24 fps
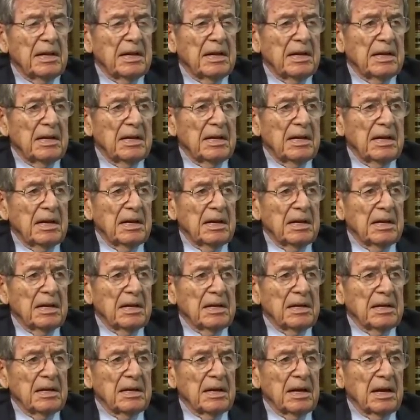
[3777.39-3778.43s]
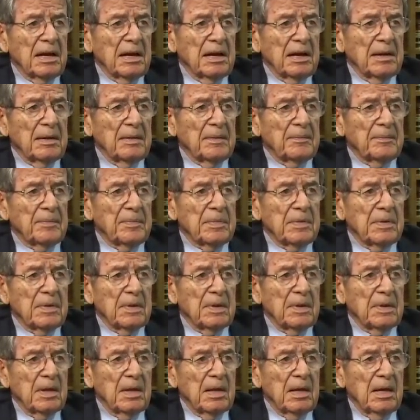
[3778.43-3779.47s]
Yes. And
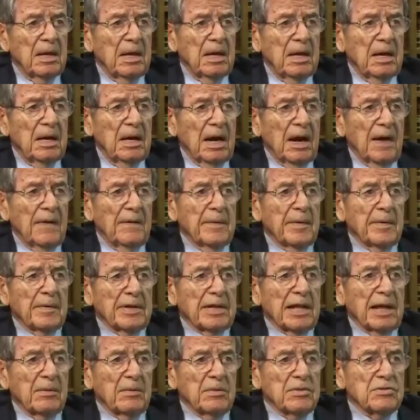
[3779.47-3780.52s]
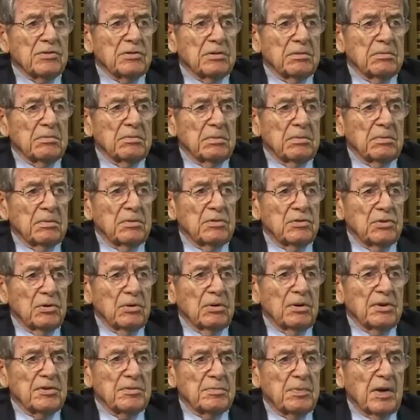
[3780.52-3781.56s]
uh, I remember that was
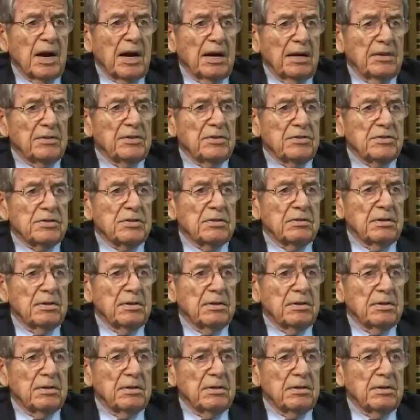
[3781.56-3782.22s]
George Brown used to.